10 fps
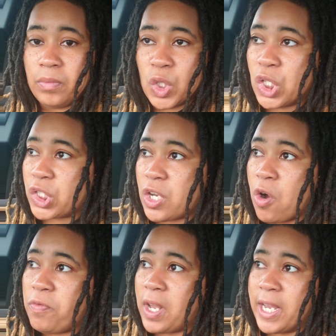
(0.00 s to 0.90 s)
The
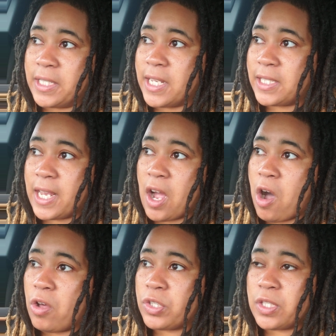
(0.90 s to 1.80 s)
snowflakes. They say
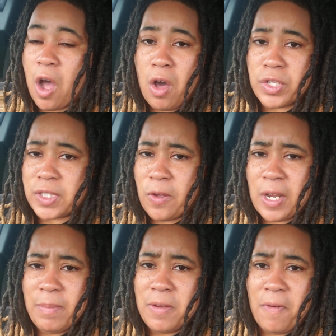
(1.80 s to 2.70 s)
all the snow
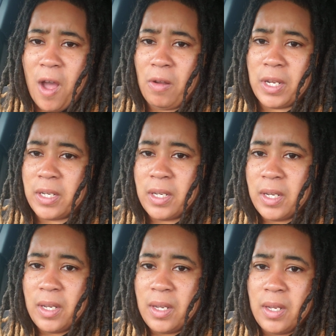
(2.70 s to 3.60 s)
that be falling,
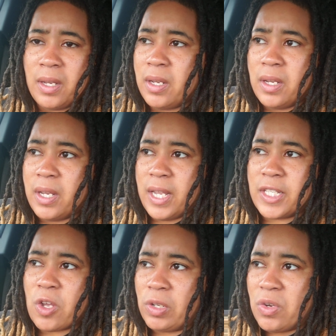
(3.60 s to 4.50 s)

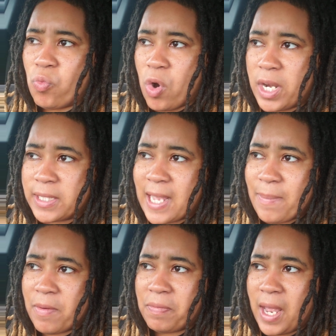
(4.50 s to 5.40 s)
it's only one
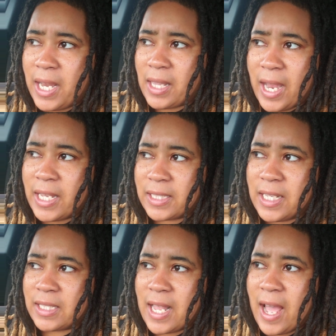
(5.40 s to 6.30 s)
type of flake. Like,
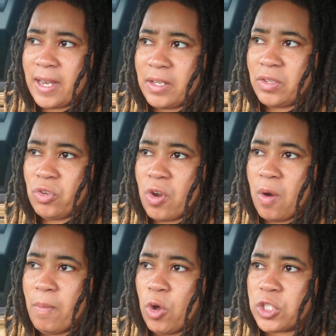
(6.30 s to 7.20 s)
it's not, you
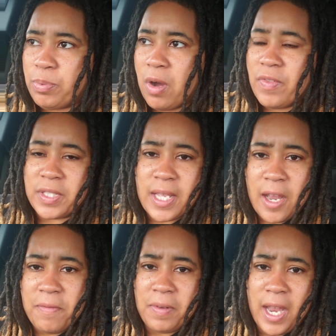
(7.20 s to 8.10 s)
know, multiple of the
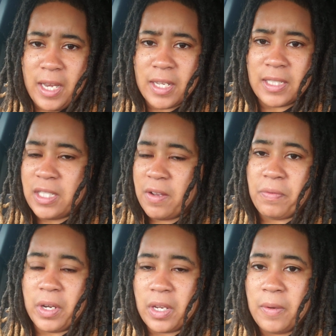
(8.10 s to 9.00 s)
same flake. It's
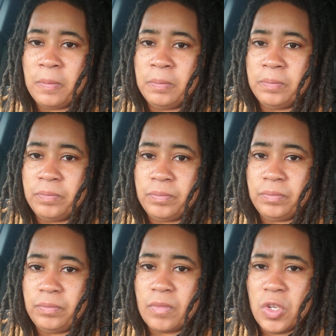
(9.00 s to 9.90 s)
different.
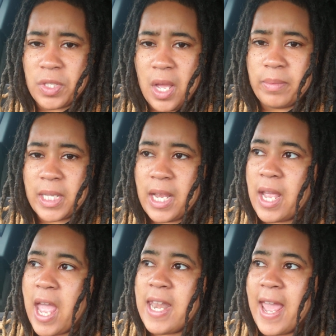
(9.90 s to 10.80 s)
You see what I'm
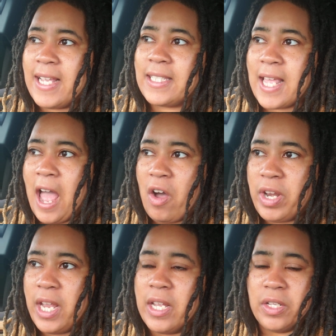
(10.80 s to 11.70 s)
saying? And that's how
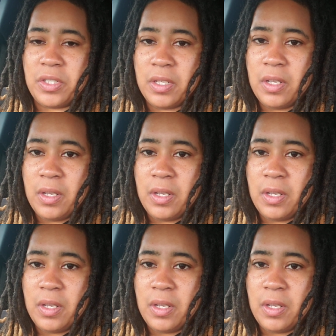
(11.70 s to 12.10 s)
it is.